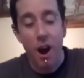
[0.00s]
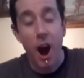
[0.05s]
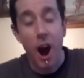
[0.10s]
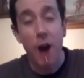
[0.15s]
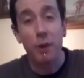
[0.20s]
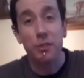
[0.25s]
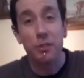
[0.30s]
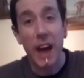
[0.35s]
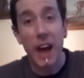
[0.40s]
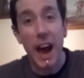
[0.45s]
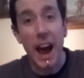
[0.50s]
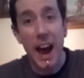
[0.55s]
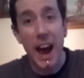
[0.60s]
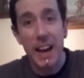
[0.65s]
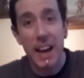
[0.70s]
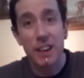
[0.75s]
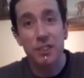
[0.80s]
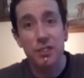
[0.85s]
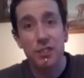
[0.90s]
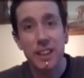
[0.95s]
I was
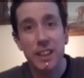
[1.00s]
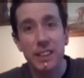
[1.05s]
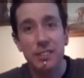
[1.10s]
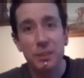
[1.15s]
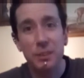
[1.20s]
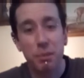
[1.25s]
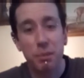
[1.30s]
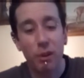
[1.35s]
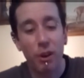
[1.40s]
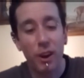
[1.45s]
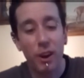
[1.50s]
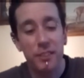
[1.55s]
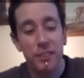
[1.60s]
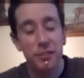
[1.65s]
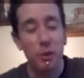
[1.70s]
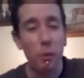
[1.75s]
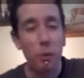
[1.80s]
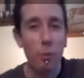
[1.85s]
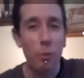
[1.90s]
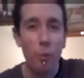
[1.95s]
actually
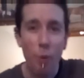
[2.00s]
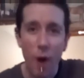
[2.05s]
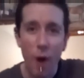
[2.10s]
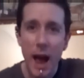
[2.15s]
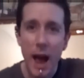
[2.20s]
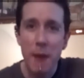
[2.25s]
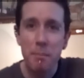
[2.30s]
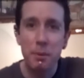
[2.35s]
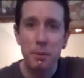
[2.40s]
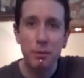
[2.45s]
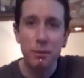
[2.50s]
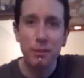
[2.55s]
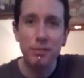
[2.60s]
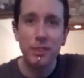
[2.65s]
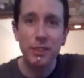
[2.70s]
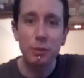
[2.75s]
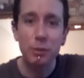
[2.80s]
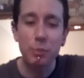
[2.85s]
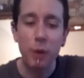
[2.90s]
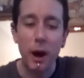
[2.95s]
surprised. What happened with
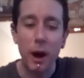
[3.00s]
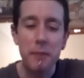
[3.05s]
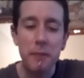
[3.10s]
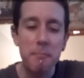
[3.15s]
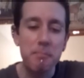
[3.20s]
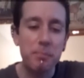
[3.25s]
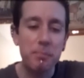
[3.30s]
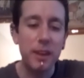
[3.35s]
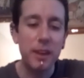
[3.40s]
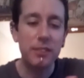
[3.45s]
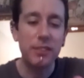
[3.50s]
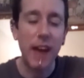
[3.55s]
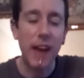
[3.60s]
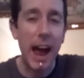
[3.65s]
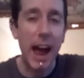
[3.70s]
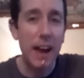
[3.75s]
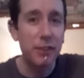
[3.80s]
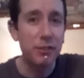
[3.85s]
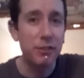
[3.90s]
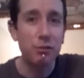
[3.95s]
this one is that
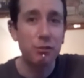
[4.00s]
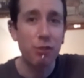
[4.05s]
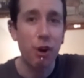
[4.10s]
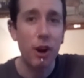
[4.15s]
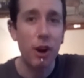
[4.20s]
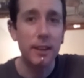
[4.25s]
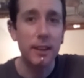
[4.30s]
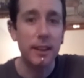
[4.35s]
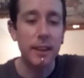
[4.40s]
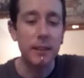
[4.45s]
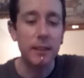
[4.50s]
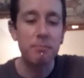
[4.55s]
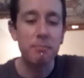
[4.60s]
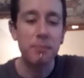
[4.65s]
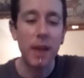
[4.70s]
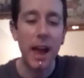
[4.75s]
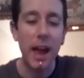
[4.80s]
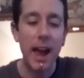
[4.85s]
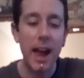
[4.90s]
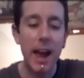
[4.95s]
as you're riding
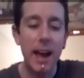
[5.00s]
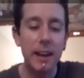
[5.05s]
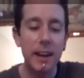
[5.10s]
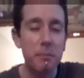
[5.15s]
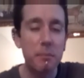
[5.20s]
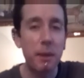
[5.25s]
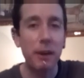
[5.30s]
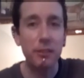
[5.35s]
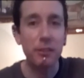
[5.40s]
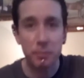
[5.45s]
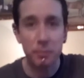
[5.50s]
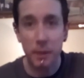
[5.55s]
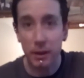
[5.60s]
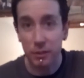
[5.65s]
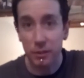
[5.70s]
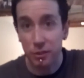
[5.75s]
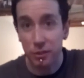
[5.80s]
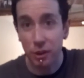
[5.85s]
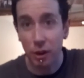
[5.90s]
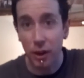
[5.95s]
and the battery's
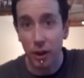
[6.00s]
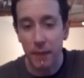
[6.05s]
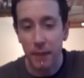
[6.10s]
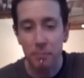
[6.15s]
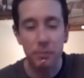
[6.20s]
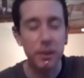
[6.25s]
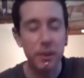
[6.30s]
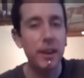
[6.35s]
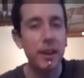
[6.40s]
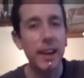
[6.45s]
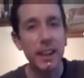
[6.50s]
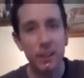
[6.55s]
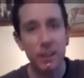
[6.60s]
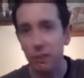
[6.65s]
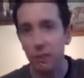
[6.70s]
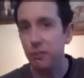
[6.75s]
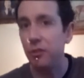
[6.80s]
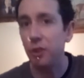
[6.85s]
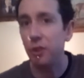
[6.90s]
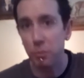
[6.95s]
about to die, you get
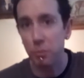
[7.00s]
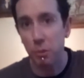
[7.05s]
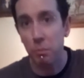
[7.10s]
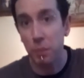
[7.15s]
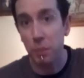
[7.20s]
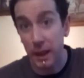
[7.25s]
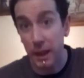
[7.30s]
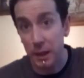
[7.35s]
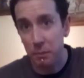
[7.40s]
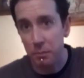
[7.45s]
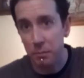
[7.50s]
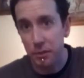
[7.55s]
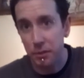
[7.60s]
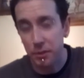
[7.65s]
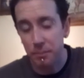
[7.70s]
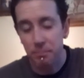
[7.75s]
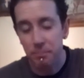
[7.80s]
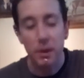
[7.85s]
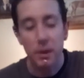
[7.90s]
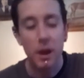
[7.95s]
the normal bleeps.
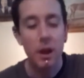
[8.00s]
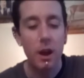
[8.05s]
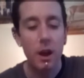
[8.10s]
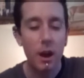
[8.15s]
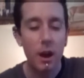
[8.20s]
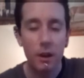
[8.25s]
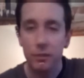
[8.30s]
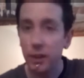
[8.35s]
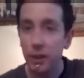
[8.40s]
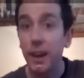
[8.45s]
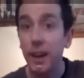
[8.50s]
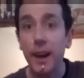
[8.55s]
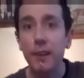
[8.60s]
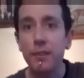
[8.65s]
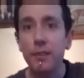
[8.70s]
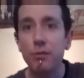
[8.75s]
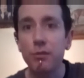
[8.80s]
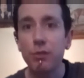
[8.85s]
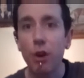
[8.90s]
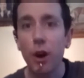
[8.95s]
So I
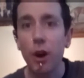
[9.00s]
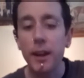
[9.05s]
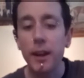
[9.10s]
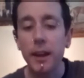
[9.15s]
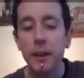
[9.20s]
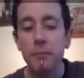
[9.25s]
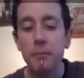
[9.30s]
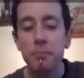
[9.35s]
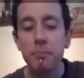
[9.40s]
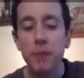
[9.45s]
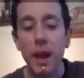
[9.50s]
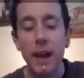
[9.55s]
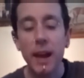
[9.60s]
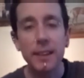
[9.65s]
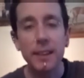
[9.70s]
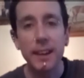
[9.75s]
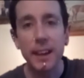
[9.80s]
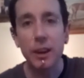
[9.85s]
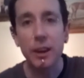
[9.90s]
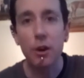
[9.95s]
carried on riding, and
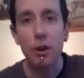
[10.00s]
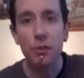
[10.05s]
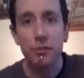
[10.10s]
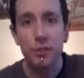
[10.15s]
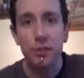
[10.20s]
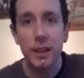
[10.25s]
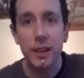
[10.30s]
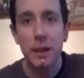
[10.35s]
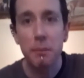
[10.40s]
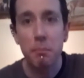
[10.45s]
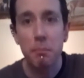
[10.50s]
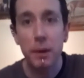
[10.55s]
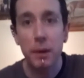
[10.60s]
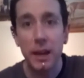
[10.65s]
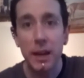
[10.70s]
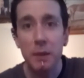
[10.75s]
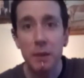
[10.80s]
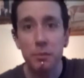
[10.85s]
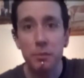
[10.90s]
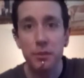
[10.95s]
then it constantly
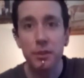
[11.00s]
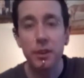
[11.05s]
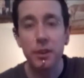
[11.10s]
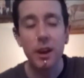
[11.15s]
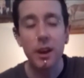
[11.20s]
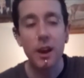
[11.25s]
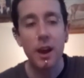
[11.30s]
bleeps.